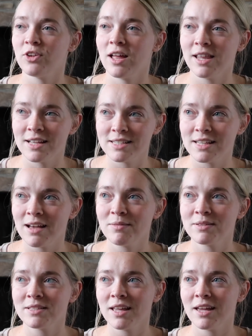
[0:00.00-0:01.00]
jealous. I
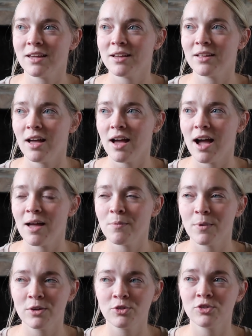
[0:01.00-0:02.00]
was like, I
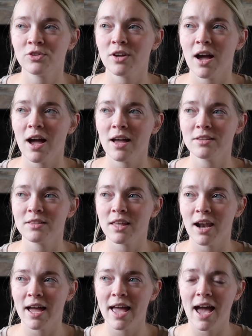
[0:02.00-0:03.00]
wish
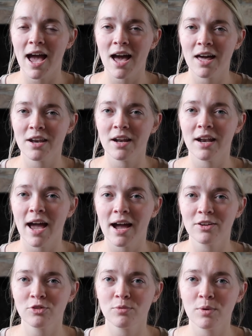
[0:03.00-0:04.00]
that I had an
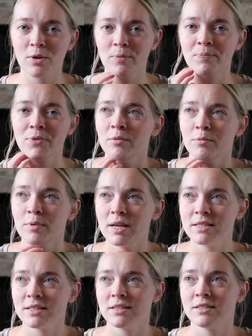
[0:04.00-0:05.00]
actual
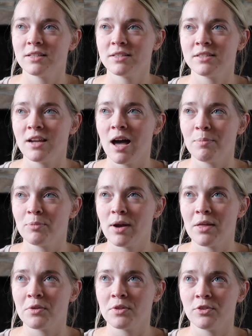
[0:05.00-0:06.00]
reason to stop
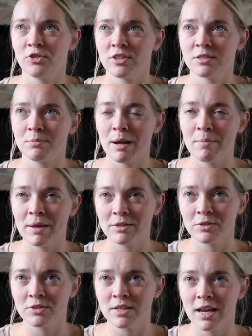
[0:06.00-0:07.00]
rather than just my
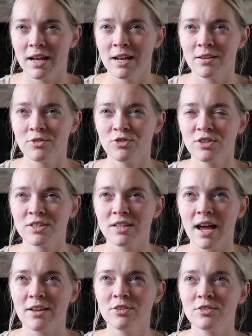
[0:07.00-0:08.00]
mental state. And it's just,
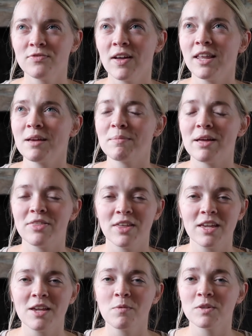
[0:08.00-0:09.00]
I just felt like my
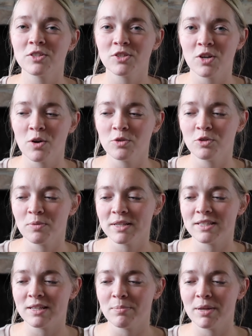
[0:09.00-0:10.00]
thinking was so
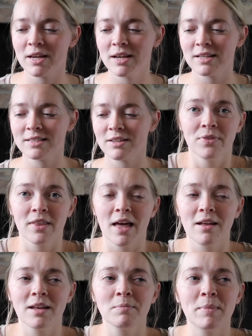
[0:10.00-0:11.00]
twisted because
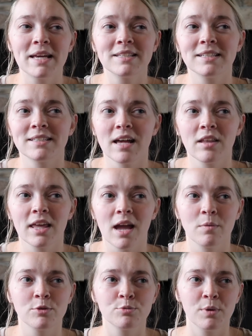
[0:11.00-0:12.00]
that it makes it sound like
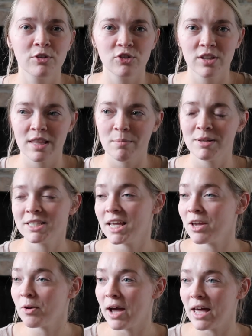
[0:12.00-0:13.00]
I was wishing that
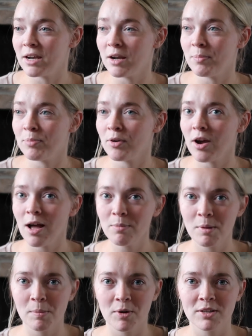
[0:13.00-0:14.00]
Mateo had a
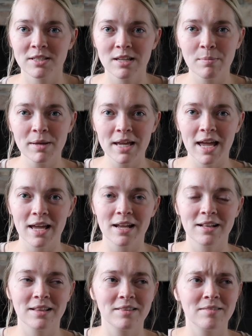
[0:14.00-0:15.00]
problem or a stomach ache.
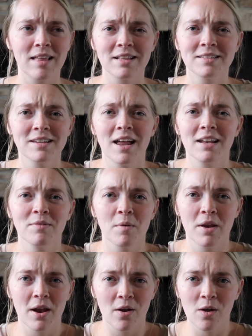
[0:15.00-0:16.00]
And that's not even
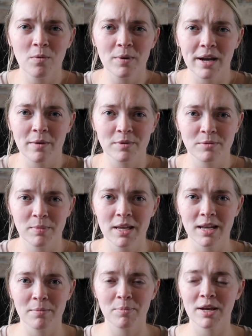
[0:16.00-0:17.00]
at all what I was
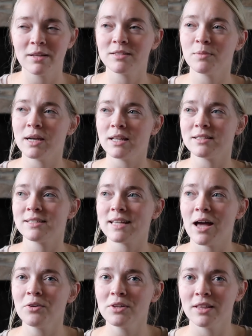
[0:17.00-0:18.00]
meaning, but it's what it
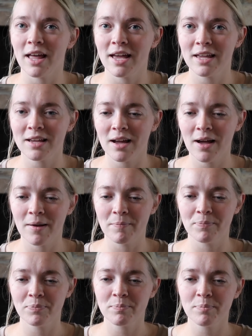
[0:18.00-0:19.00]
sounded like.
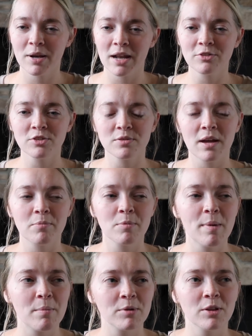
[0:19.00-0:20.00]
Um, but I just
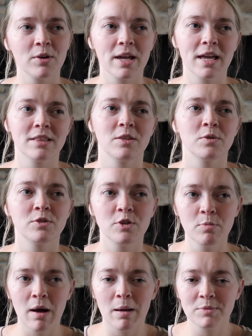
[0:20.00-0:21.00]
remember looking at those
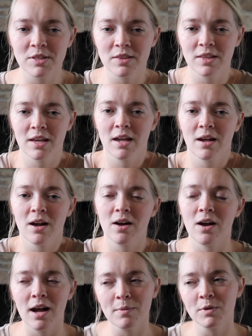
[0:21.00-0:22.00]
new moms and thinking,
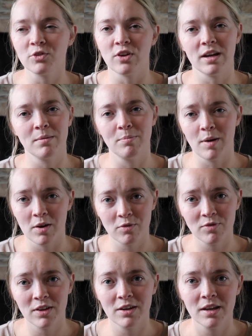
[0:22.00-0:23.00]
oh, I wish I could
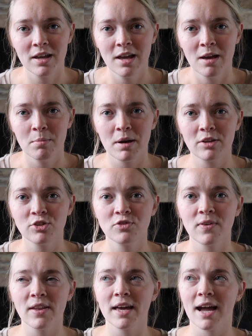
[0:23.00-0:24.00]
bottle feed. But I
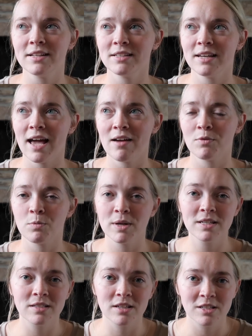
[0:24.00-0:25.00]
just felt like I didn't have a
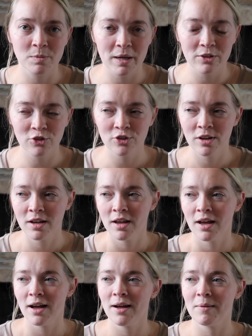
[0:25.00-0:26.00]
reason to switch.
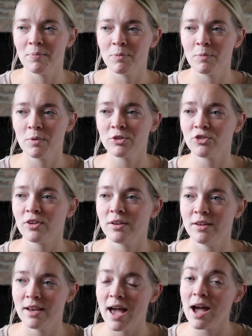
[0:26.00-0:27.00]
Um, which
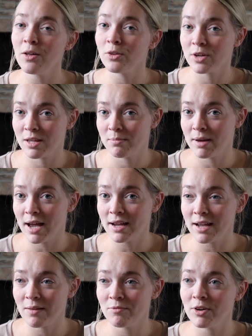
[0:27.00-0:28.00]
now looking
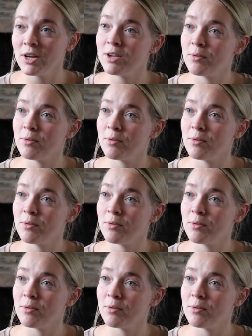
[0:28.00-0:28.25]
back, I'm very